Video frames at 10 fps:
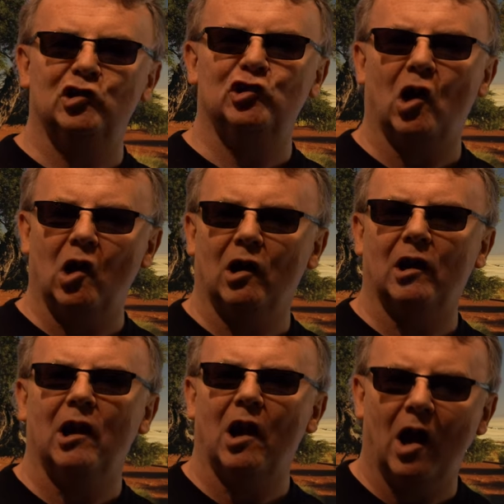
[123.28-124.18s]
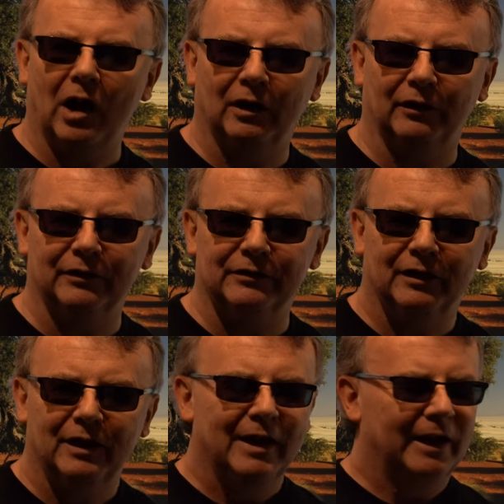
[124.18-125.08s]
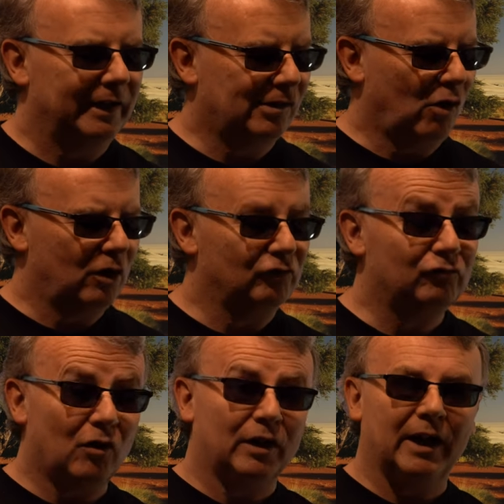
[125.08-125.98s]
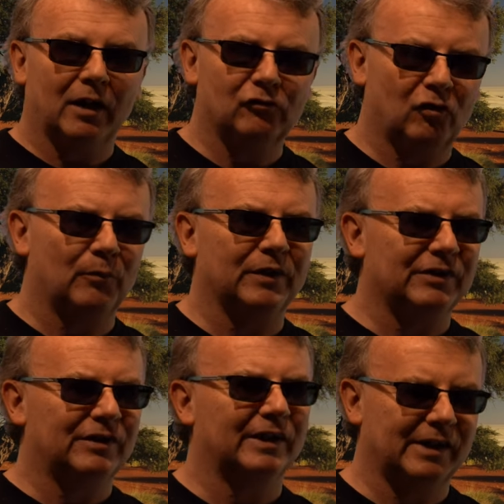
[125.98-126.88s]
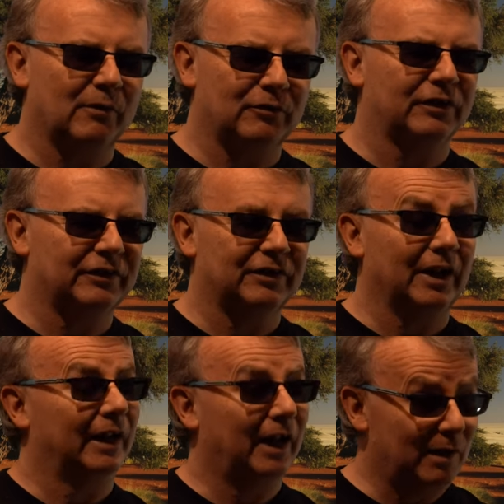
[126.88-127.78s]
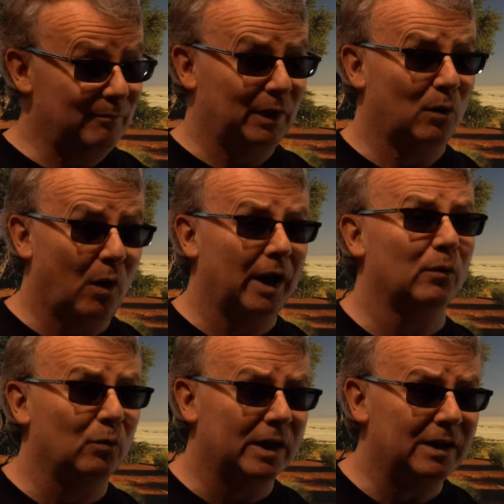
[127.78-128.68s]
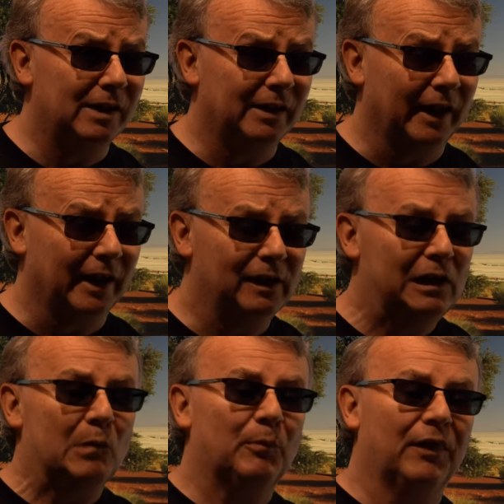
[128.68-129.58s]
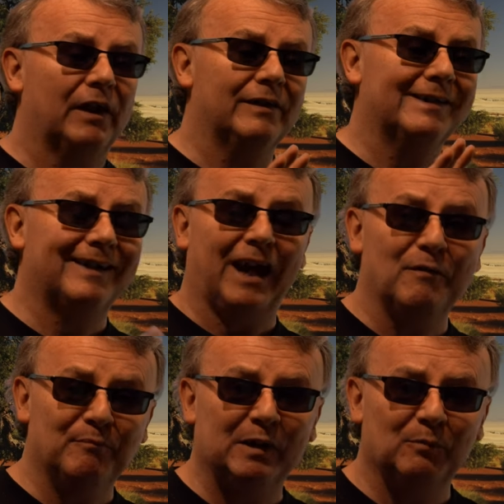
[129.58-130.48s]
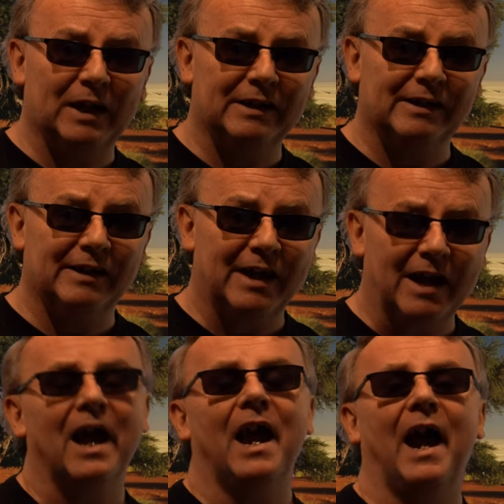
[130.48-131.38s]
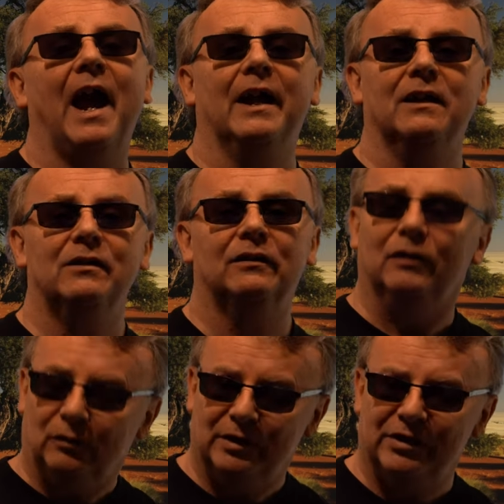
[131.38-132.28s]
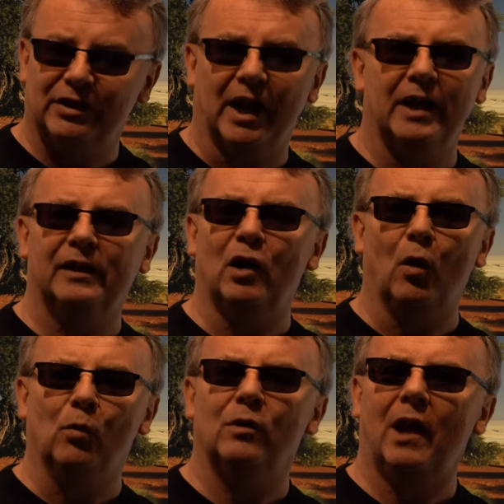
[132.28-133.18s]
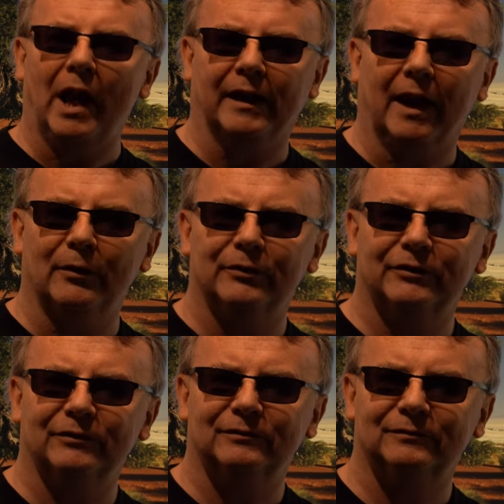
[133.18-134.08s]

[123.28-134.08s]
Shark Island. It's on a rocky outcrop that sticks out of the sea. It can be quite windy there, but there is camping places there and you can stay in the old lighthouse.